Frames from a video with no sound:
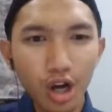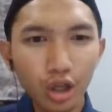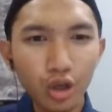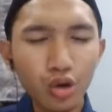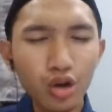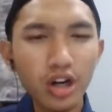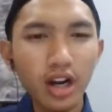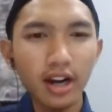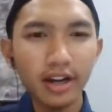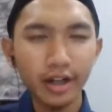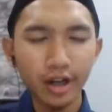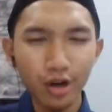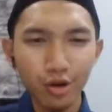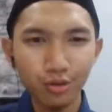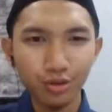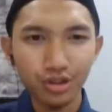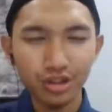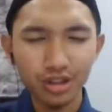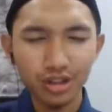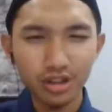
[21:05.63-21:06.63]
Google
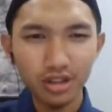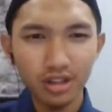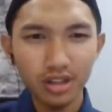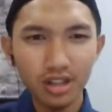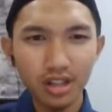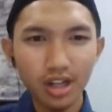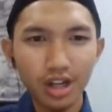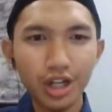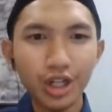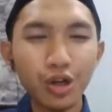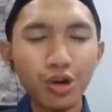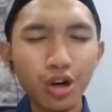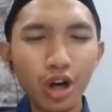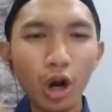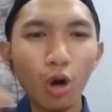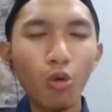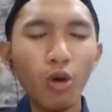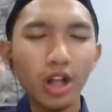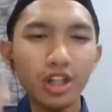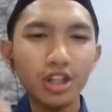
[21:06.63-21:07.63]
knows.
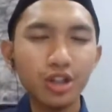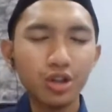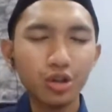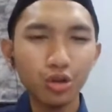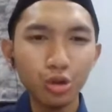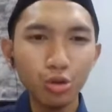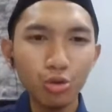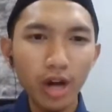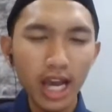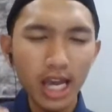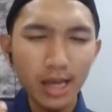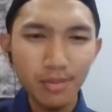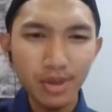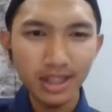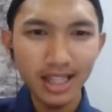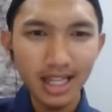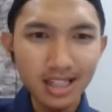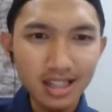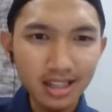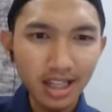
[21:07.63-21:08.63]
Google wants to do A/B
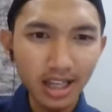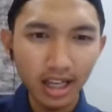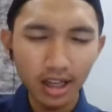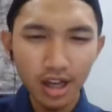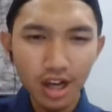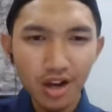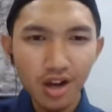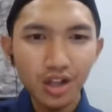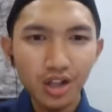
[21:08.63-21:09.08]
testing,